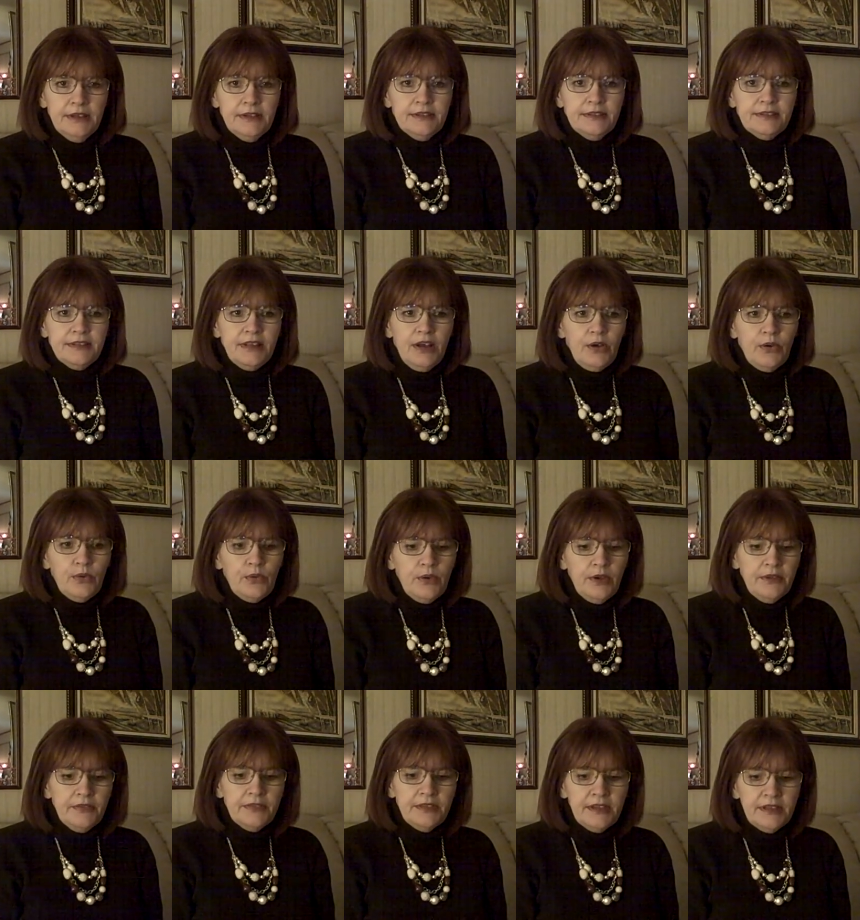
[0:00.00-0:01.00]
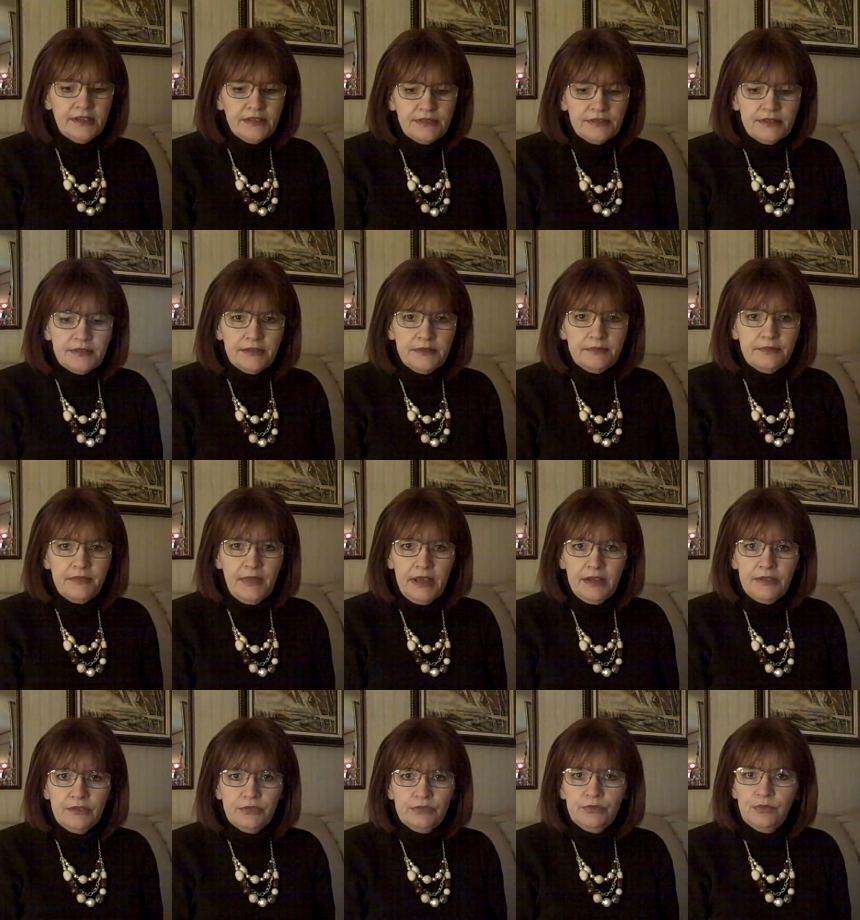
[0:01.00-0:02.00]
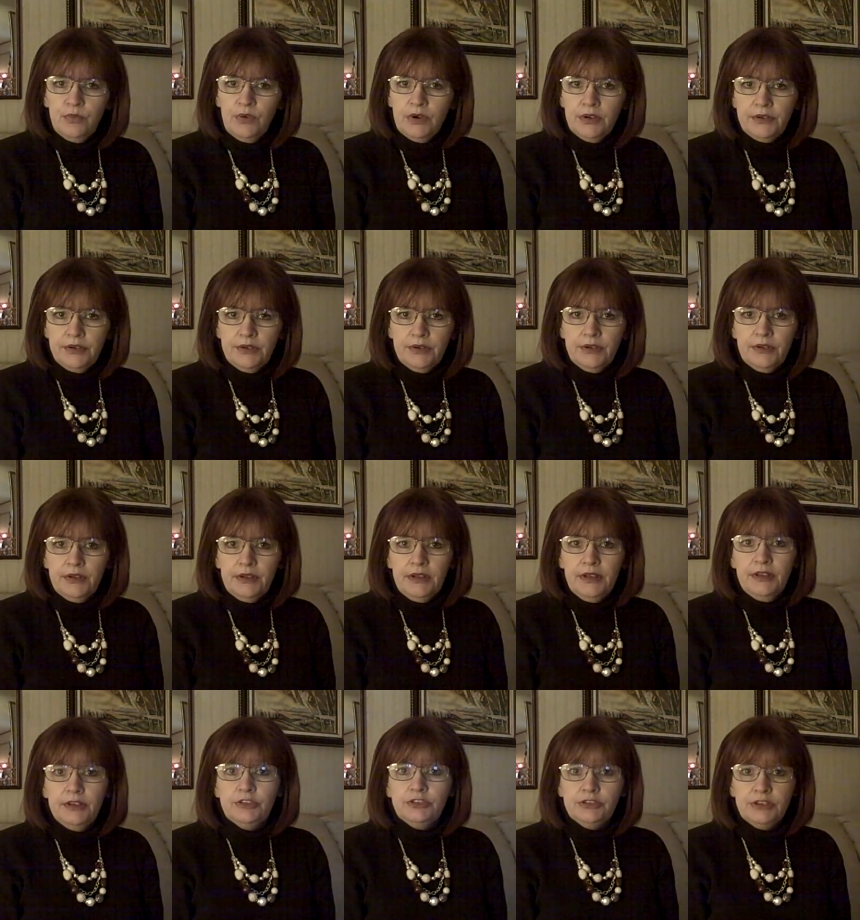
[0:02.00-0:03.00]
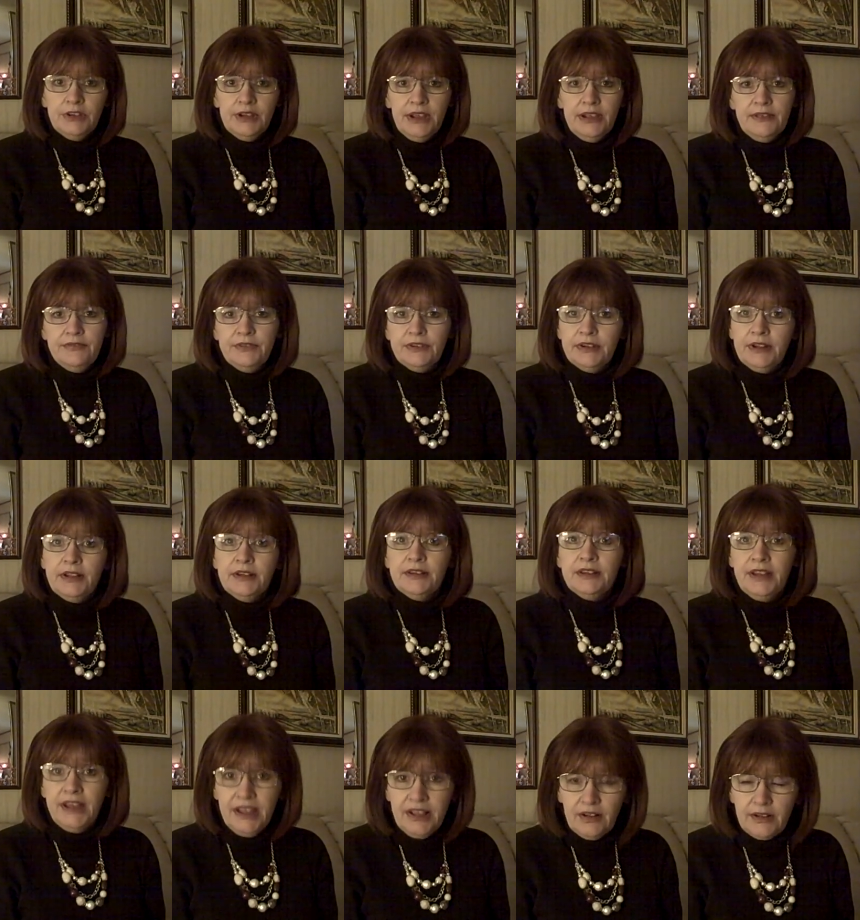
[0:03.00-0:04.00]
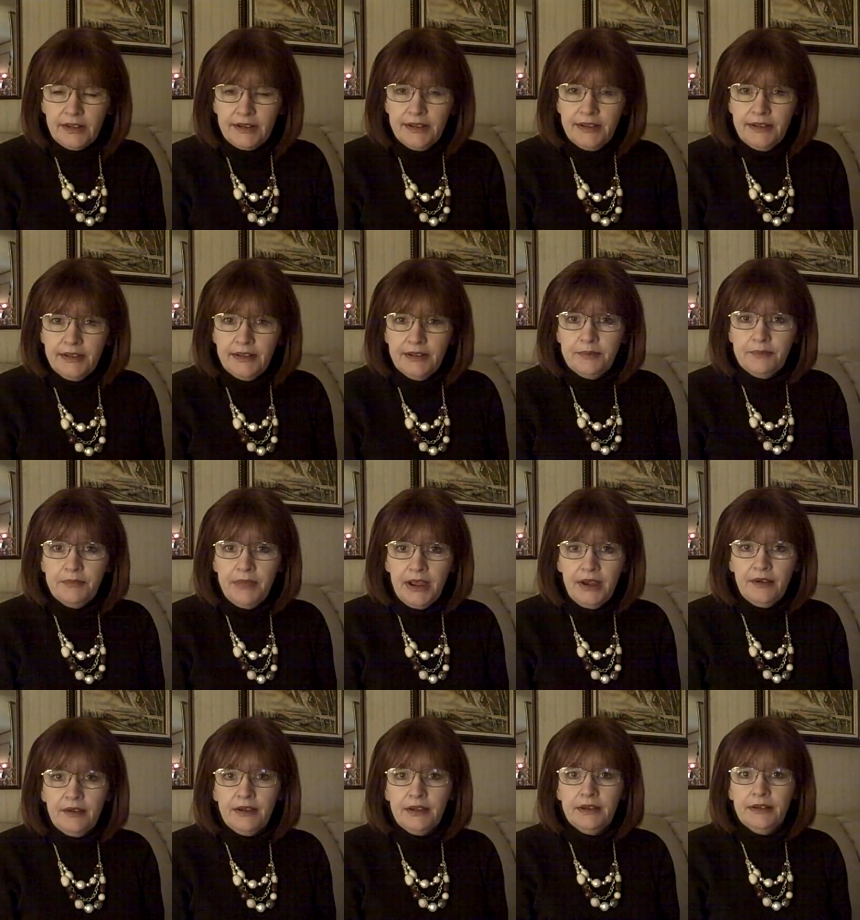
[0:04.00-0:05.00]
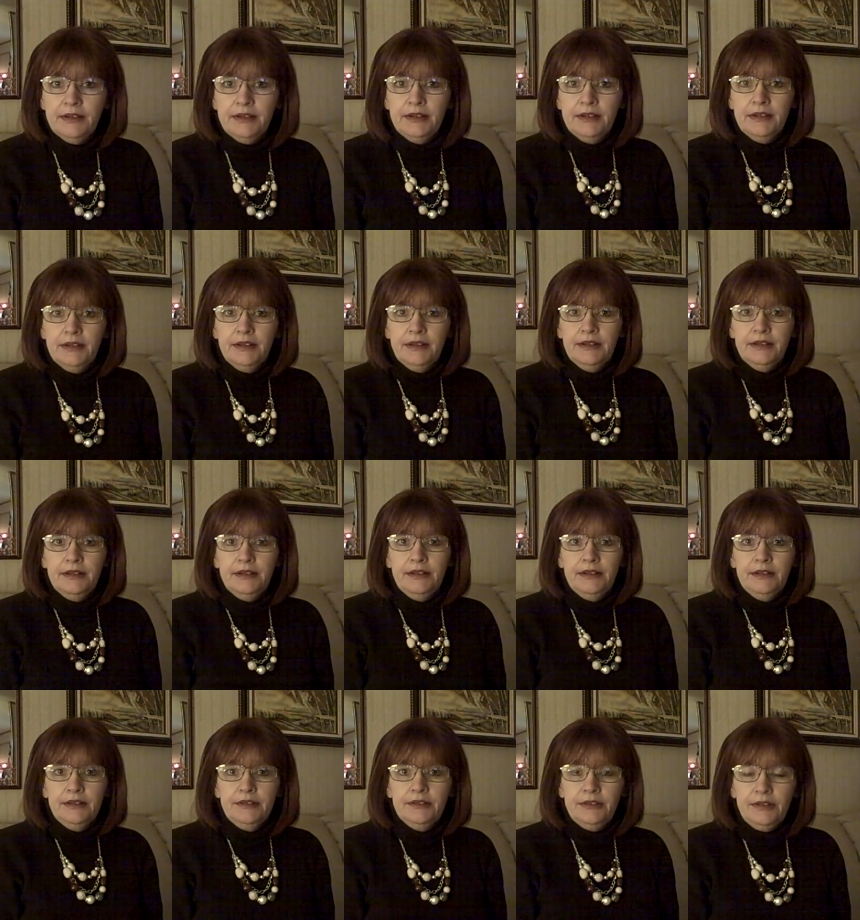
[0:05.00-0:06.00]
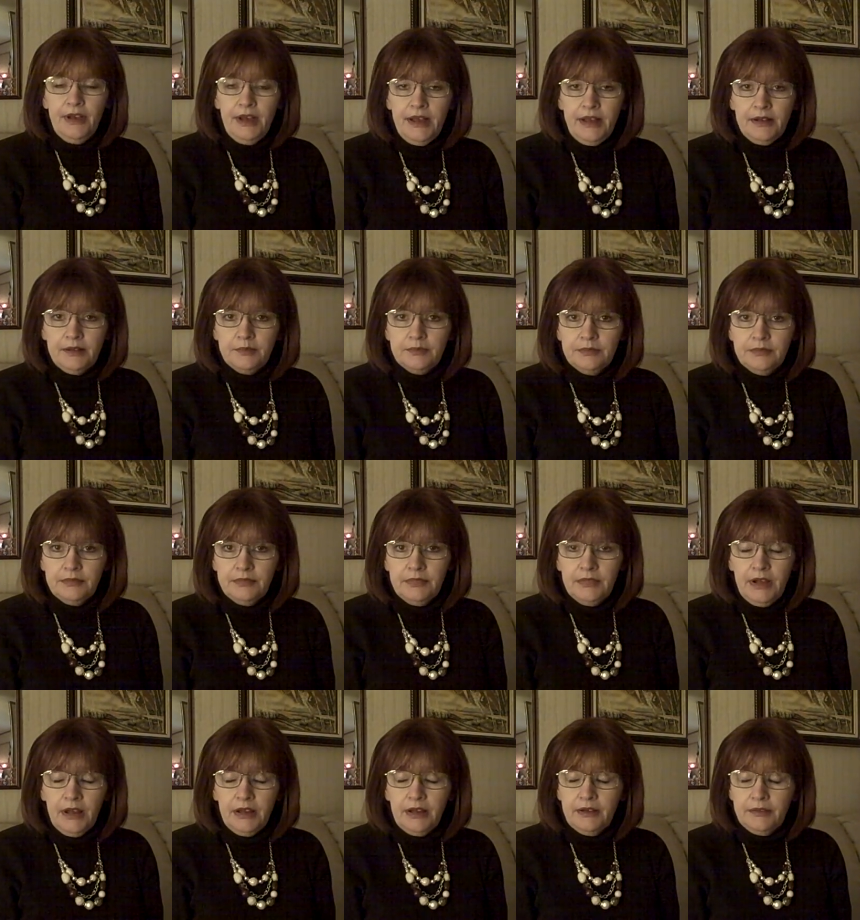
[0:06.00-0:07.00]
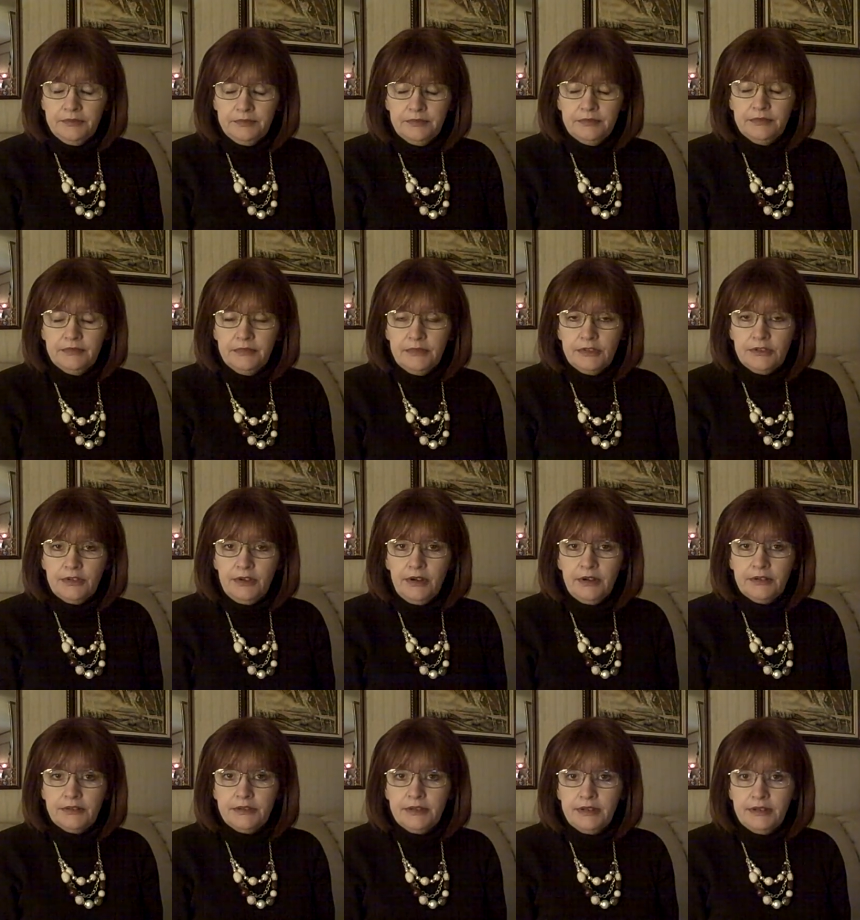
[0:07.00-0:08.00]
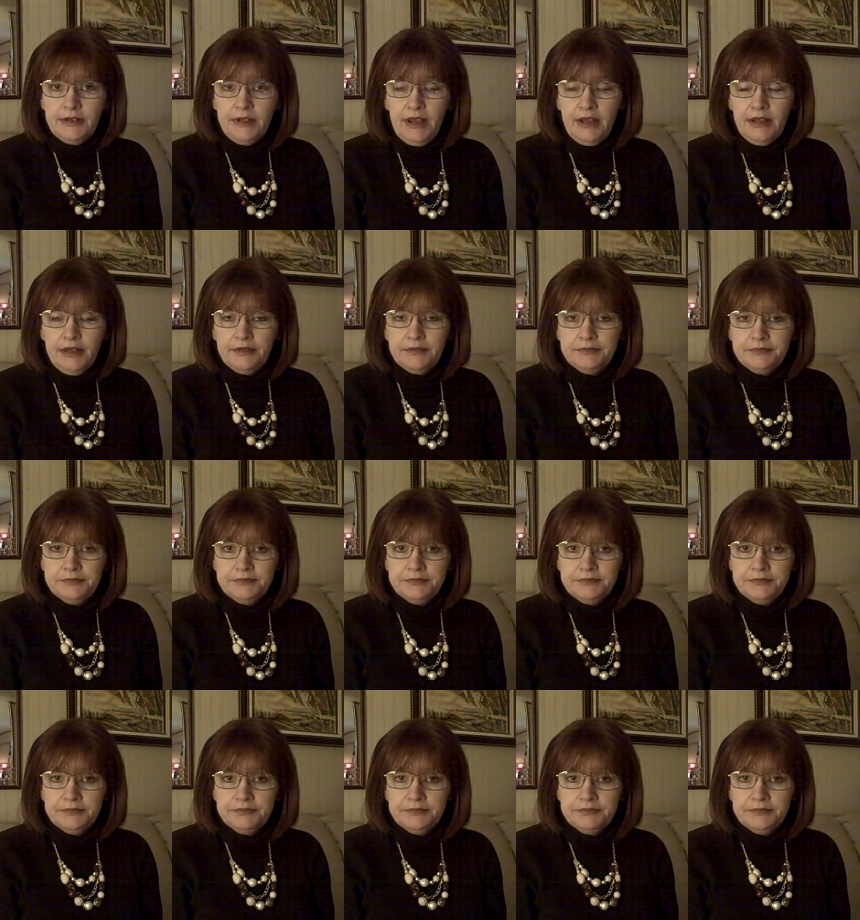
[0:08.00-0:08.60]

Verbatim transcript: So this makes you wonder: Is she even legally married to Adam, uh, Zahra's dad?